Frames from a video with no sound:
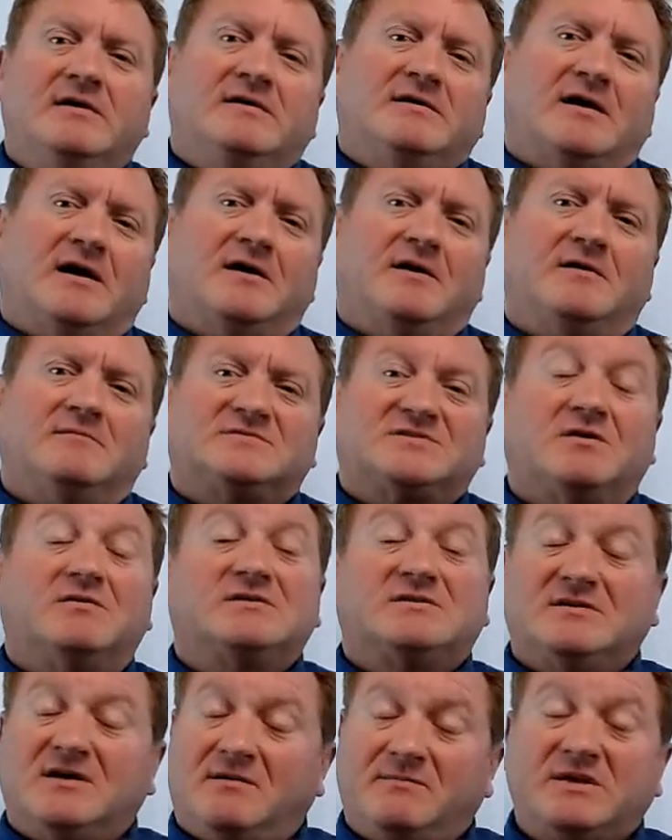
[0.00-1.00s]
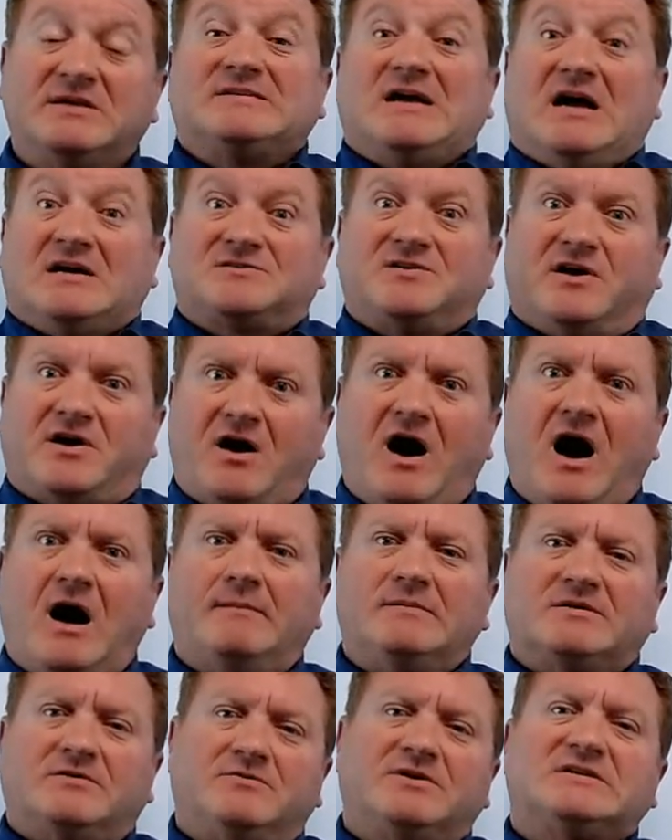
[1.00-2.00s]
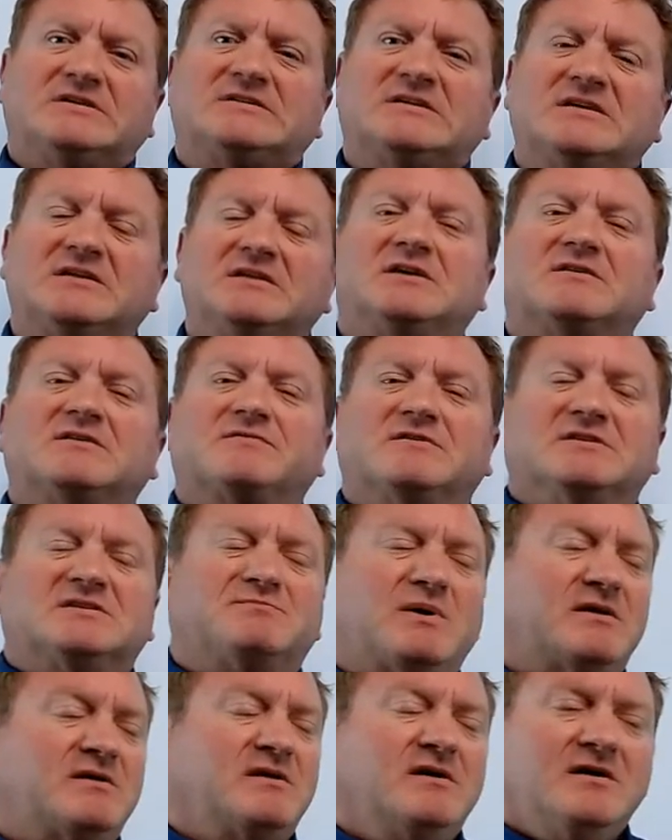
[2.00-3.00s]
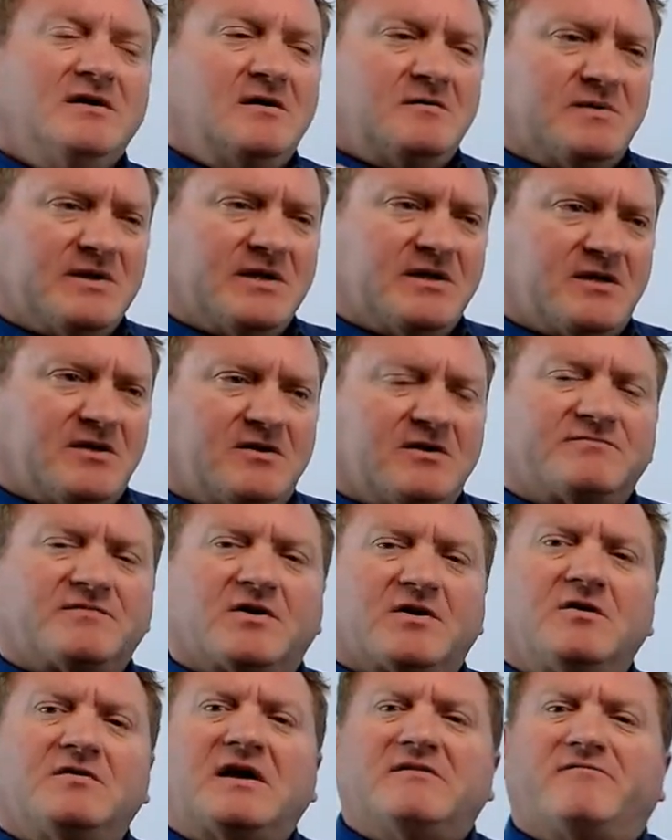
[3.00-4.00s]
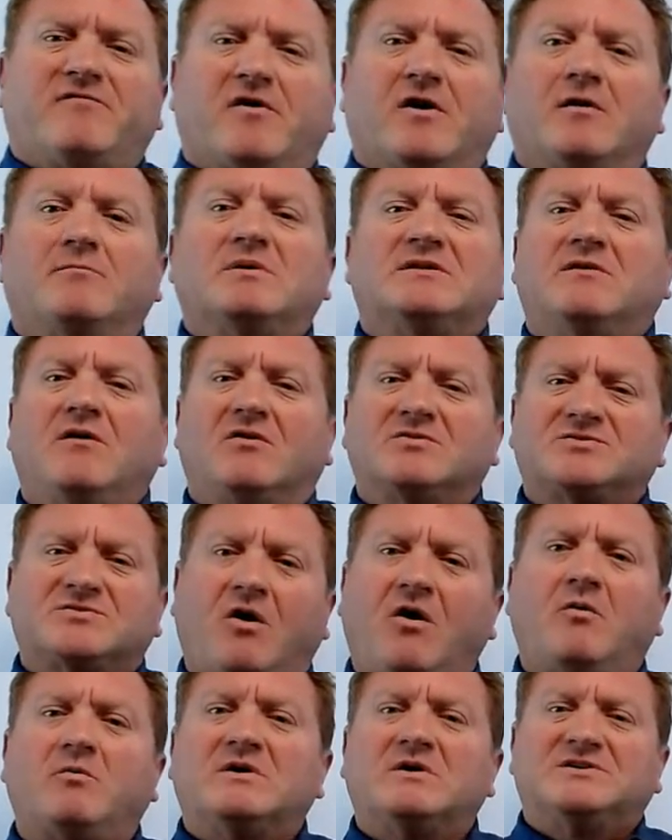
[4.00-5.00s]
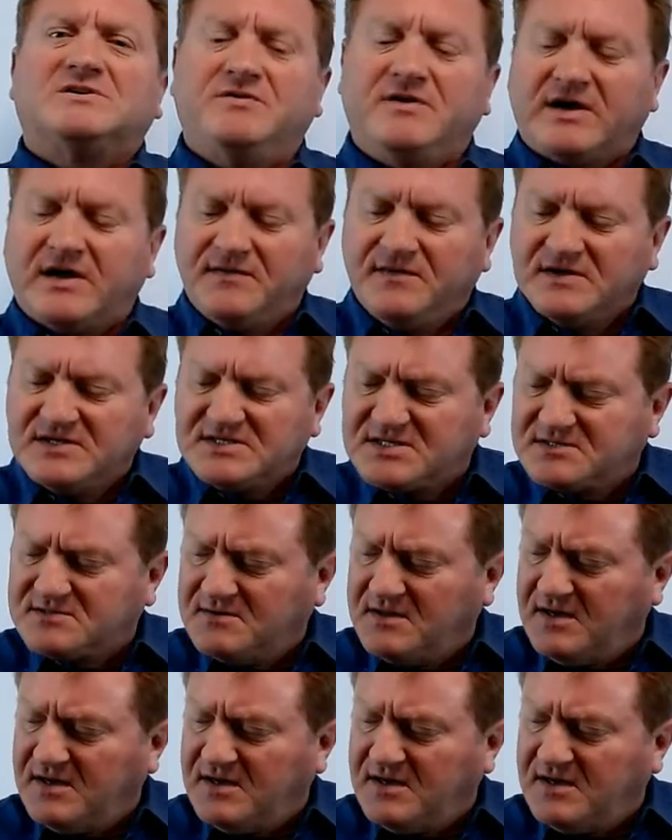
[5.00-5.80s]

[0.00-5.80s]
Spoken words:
So it's, I mean, it's actually comical to see the difference, but you don't have to go that far. But so all we're doing in this